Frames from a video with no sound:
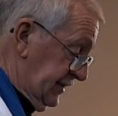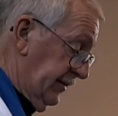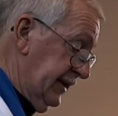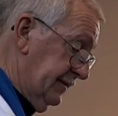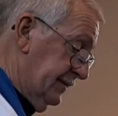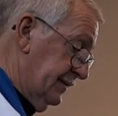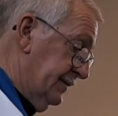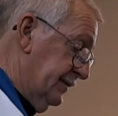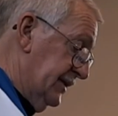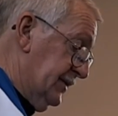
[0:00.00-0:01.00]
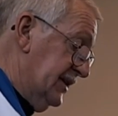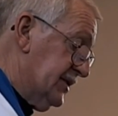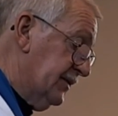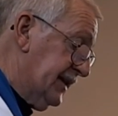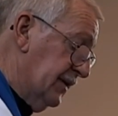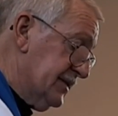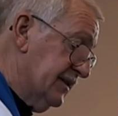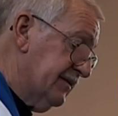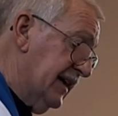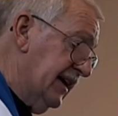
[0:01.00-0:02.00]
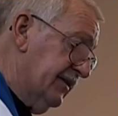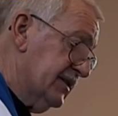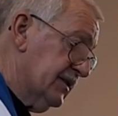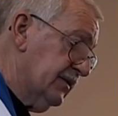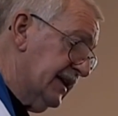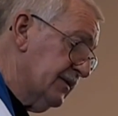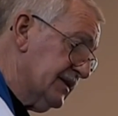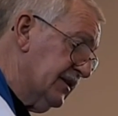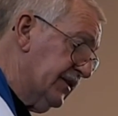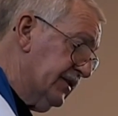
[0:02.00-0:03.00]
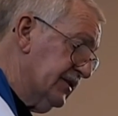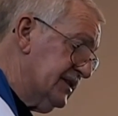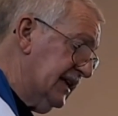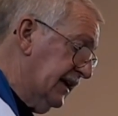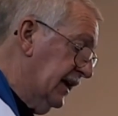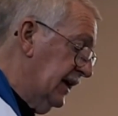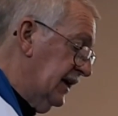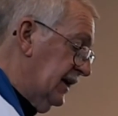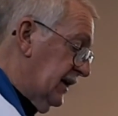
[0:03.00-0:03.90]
between 2005 and 2013,